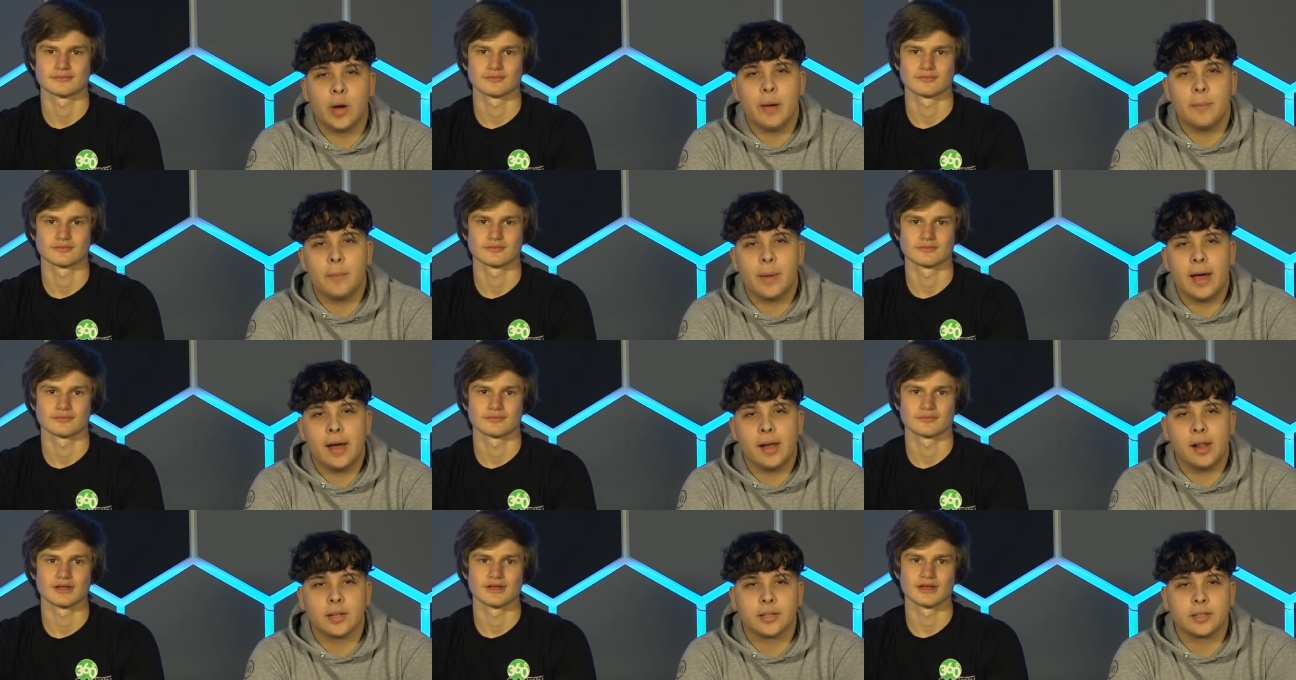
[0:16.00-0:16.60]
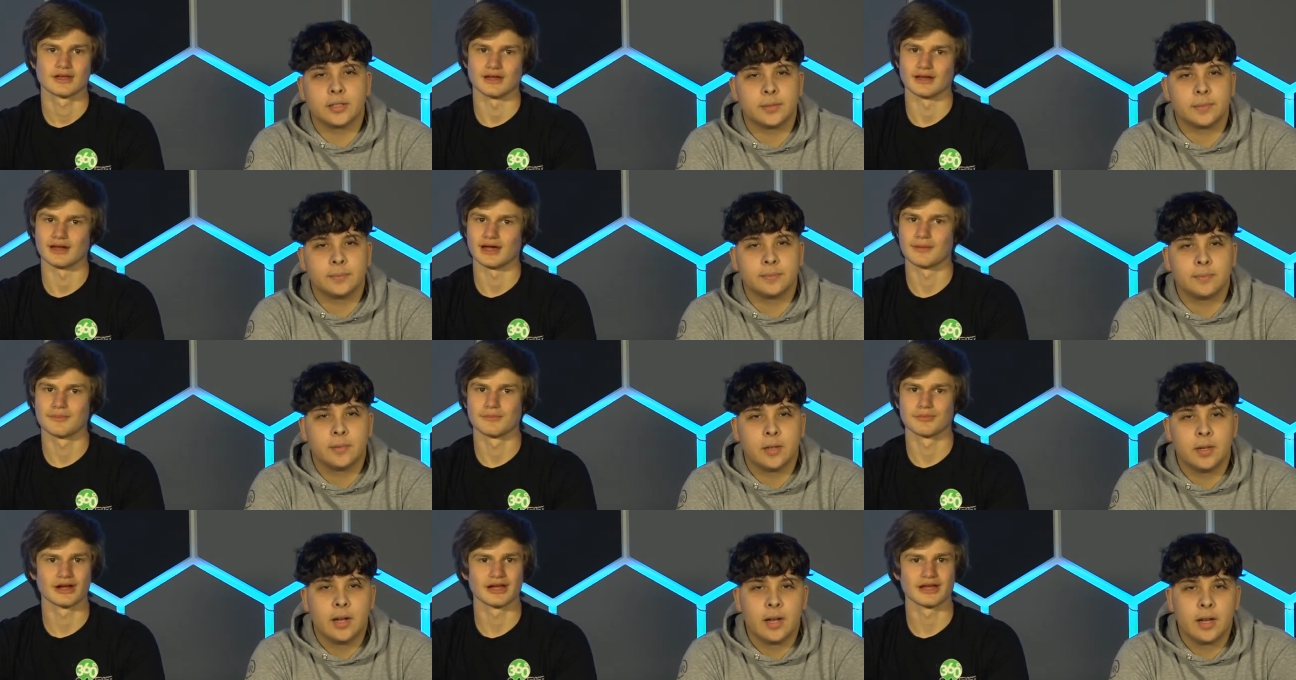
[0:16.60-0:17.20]
Speaker 1: I'm Alex. And
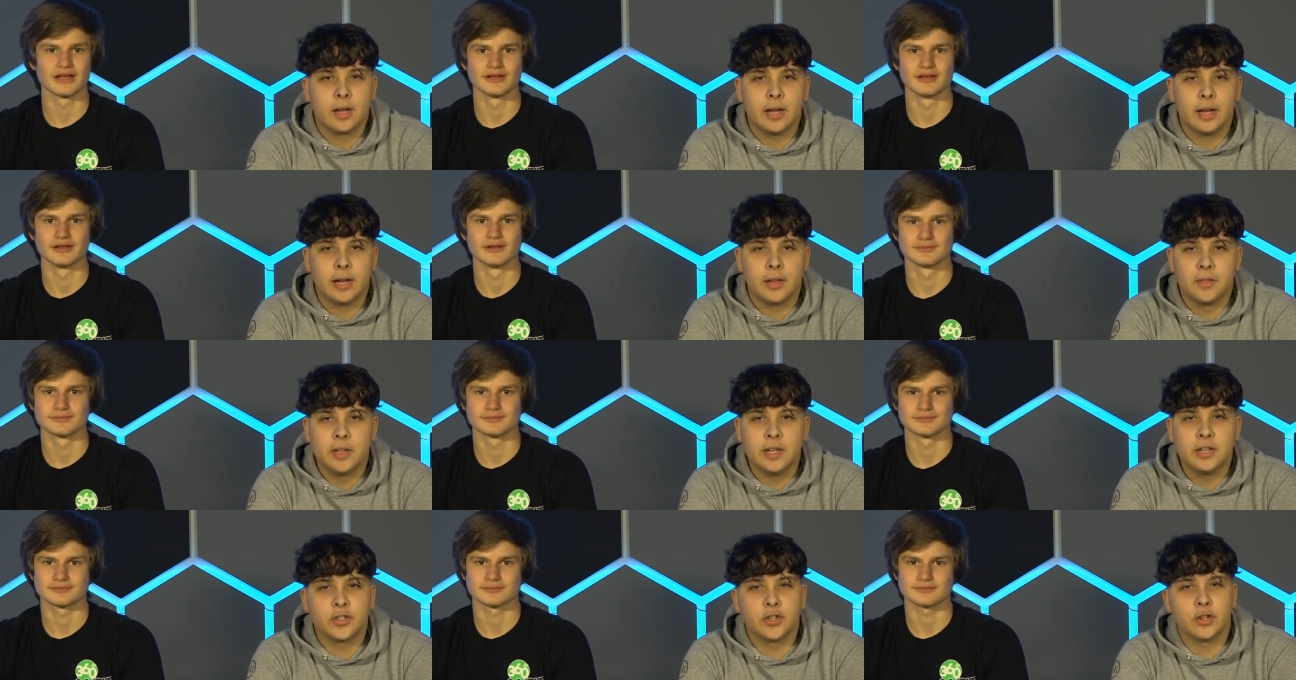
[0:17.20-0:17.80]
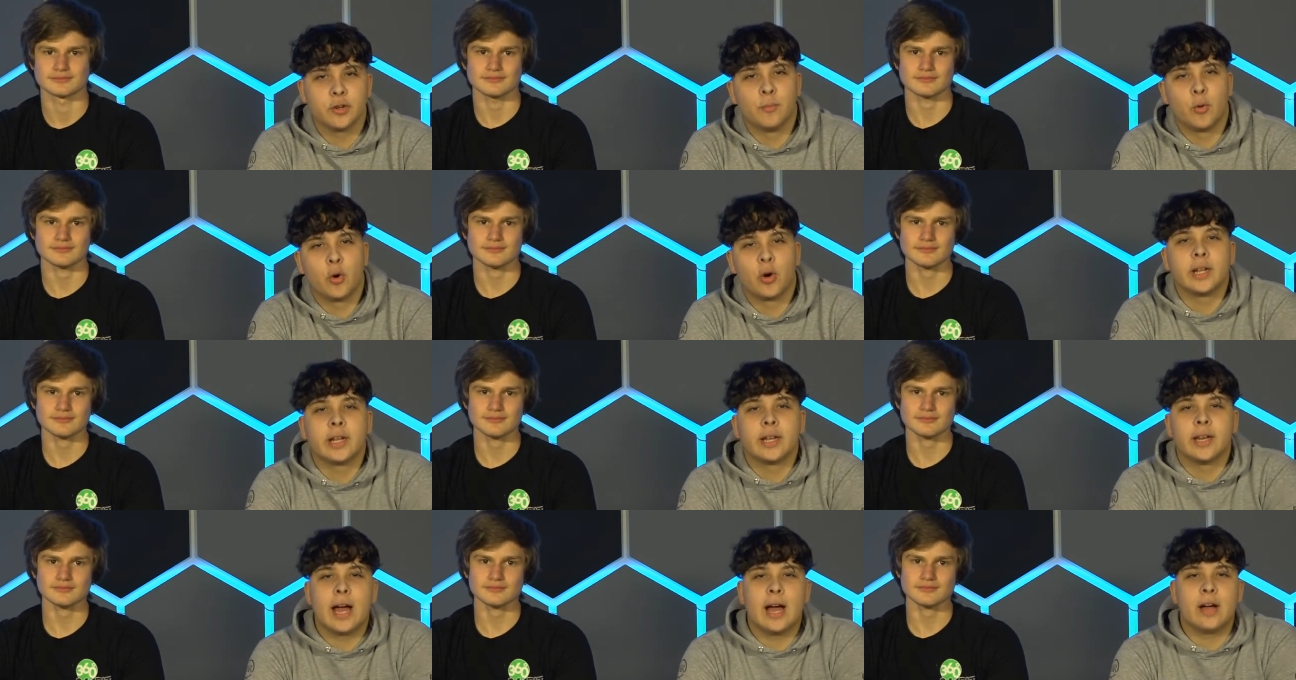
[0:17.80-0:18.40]
I'm Brandon. And these are your
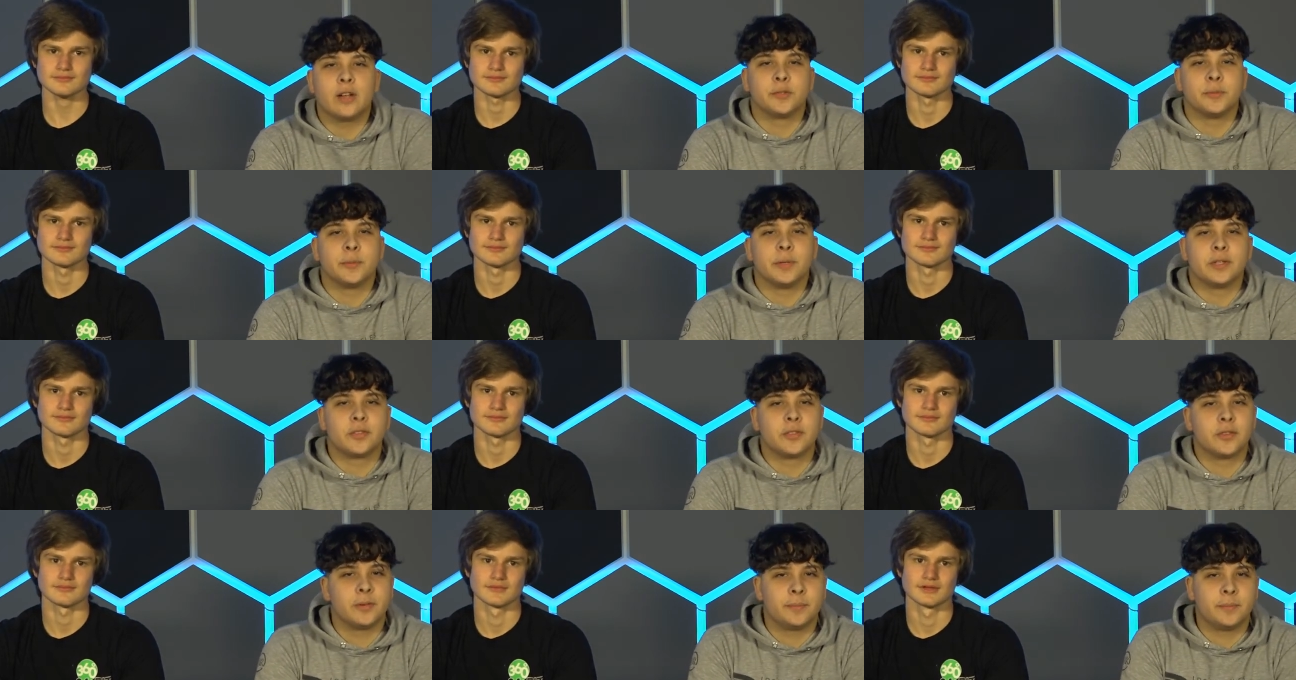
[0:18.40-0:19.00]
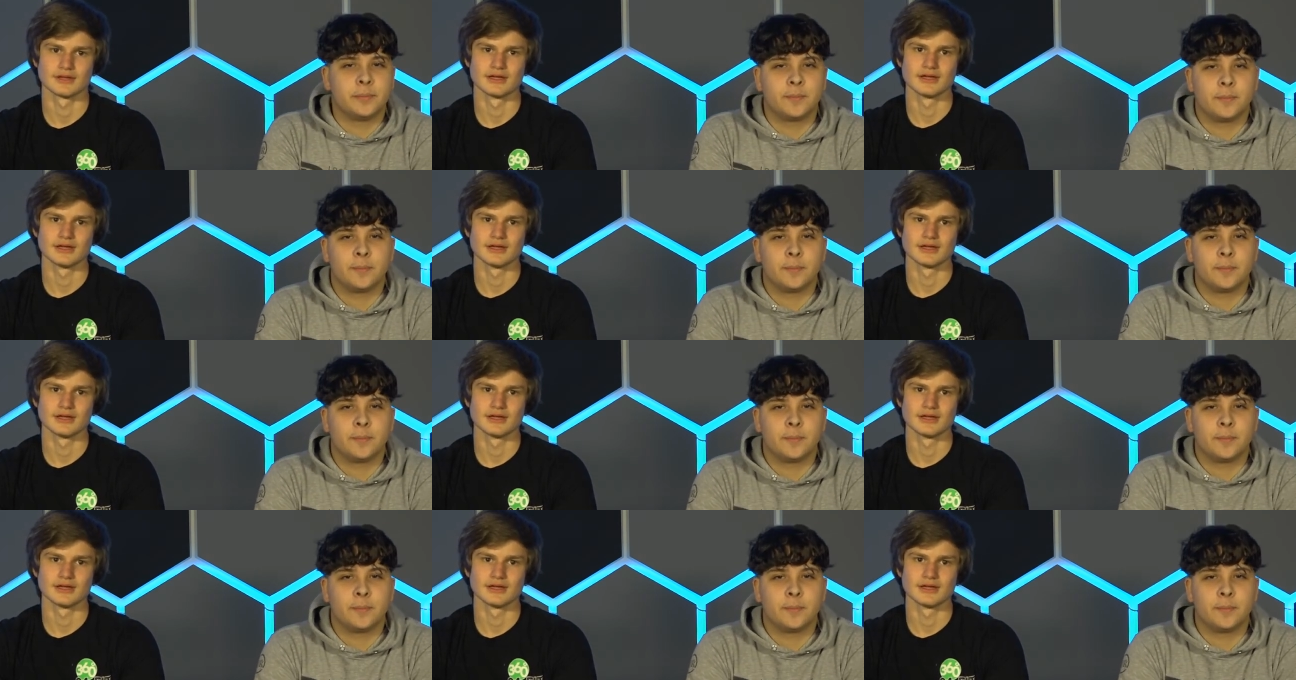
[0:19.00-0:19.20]
morning announcements.